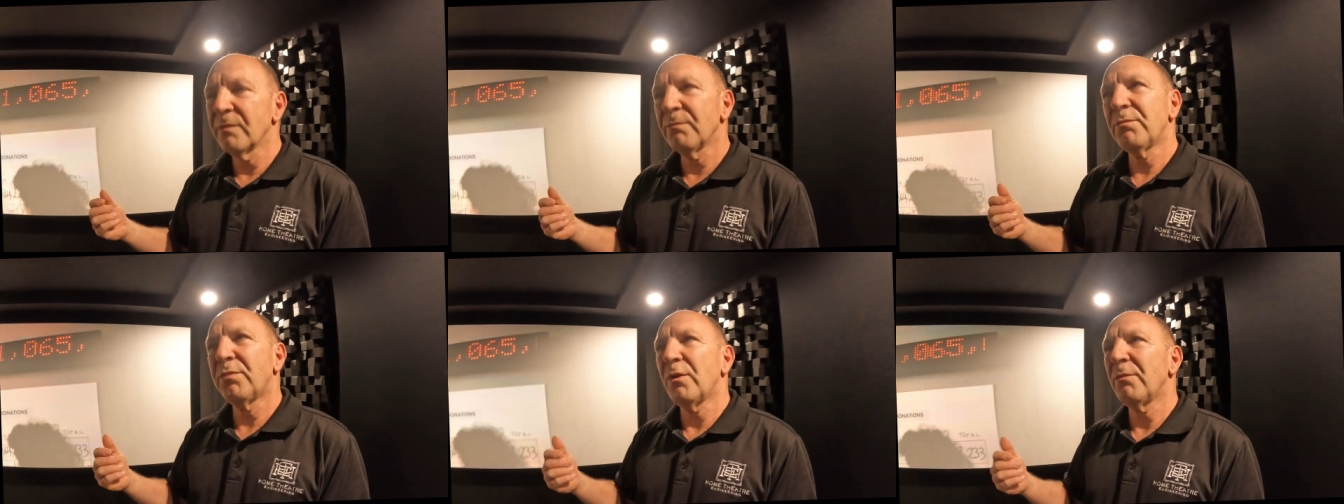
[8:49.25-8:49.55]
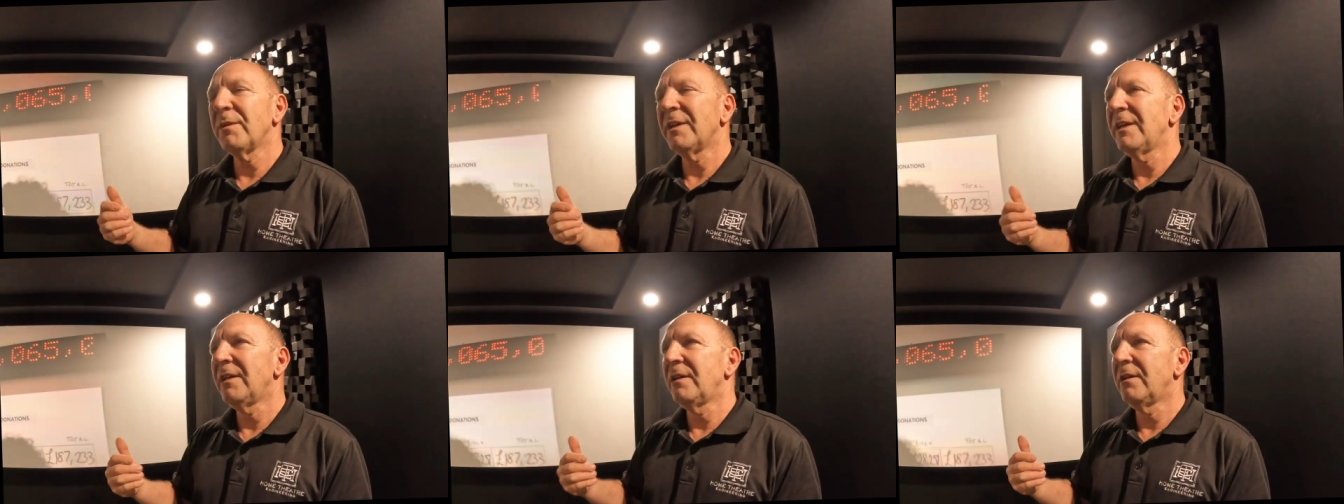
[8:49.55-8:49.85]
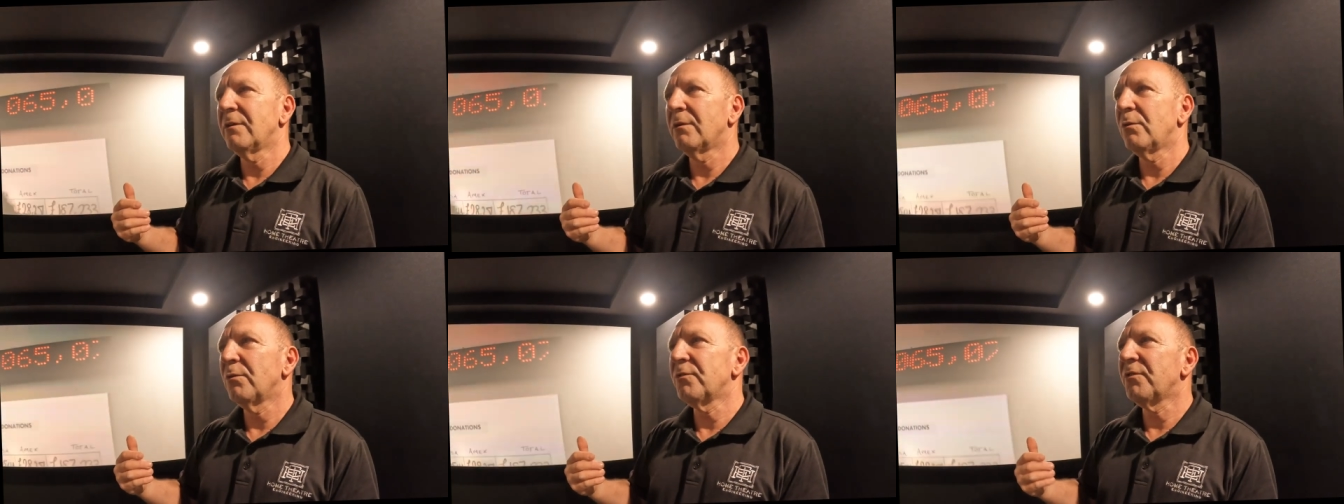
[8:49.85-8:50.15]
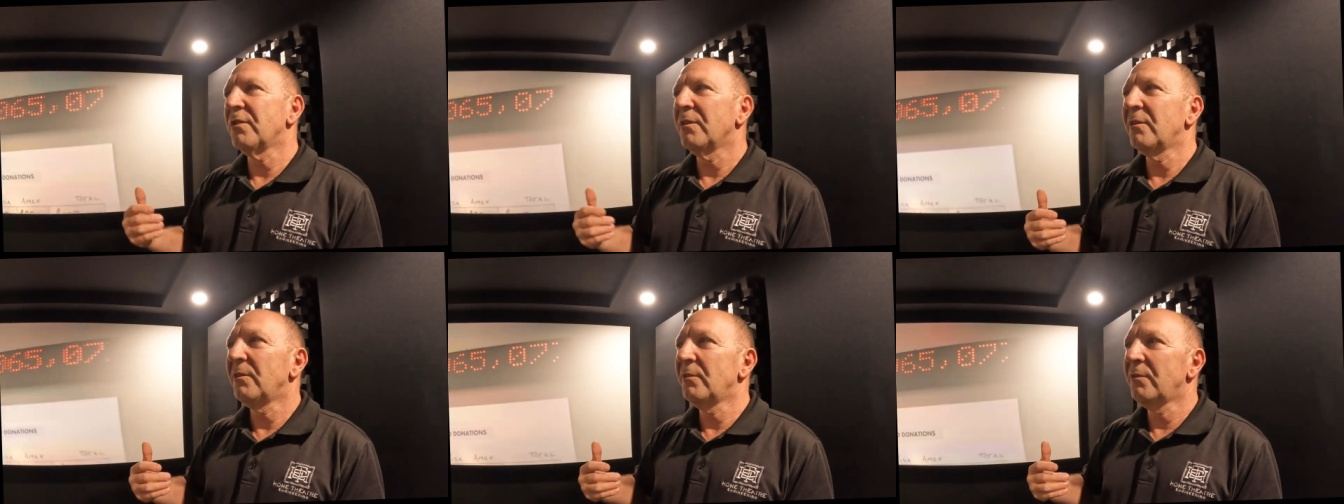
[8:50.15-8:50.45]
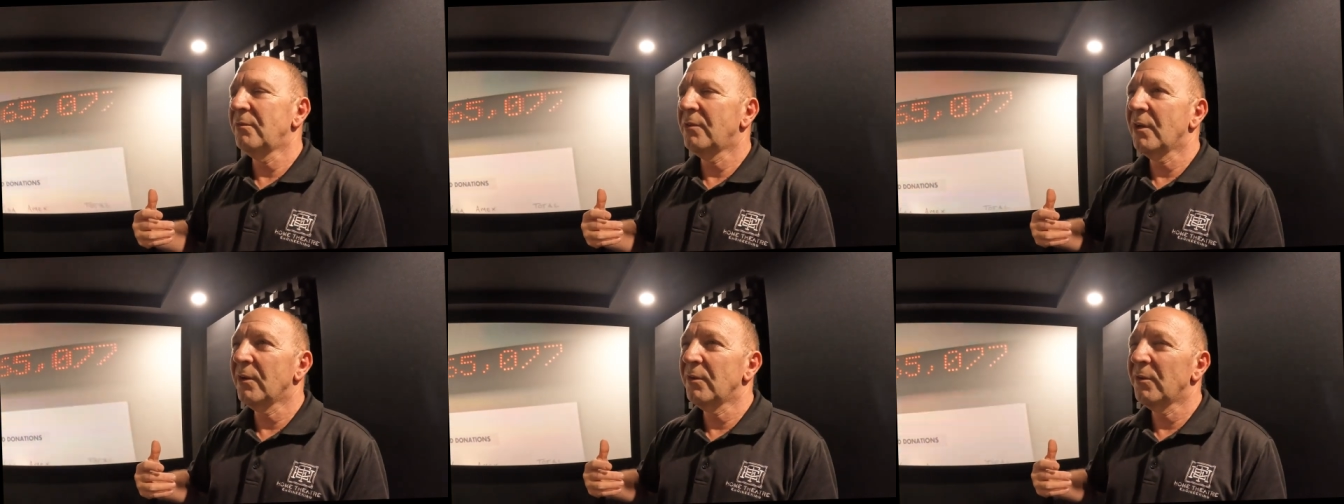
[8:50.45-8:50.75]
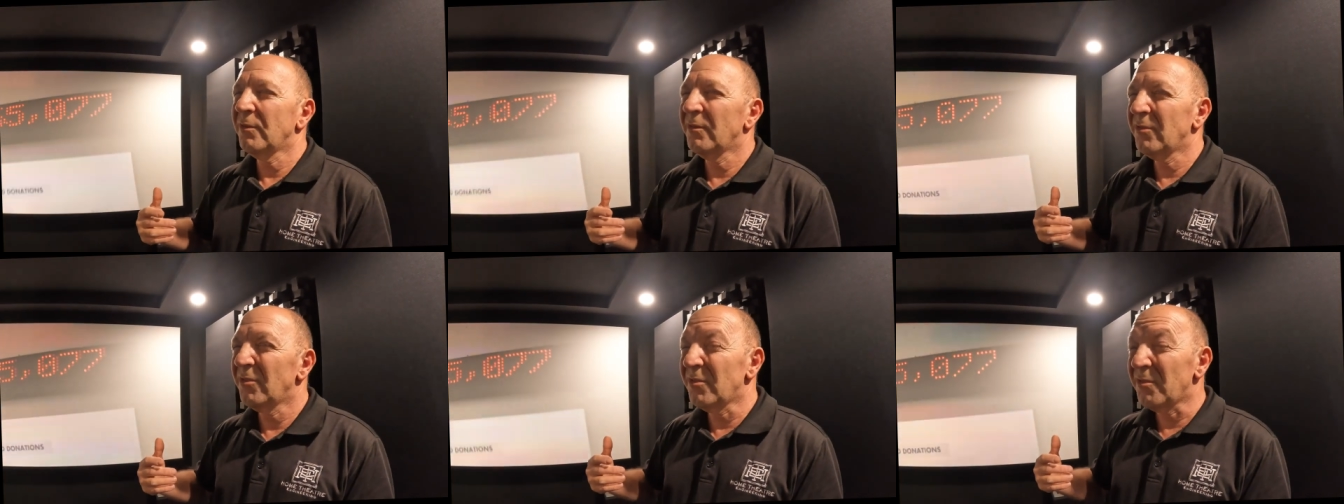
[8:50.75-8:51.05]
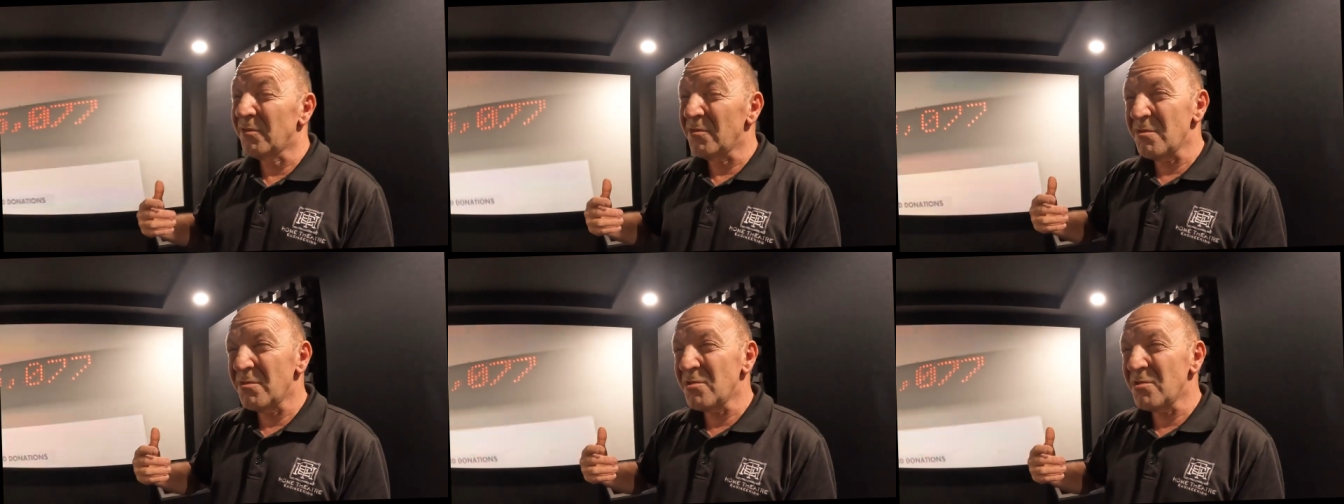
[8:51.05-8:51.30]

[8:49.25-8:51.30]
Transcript: probably also known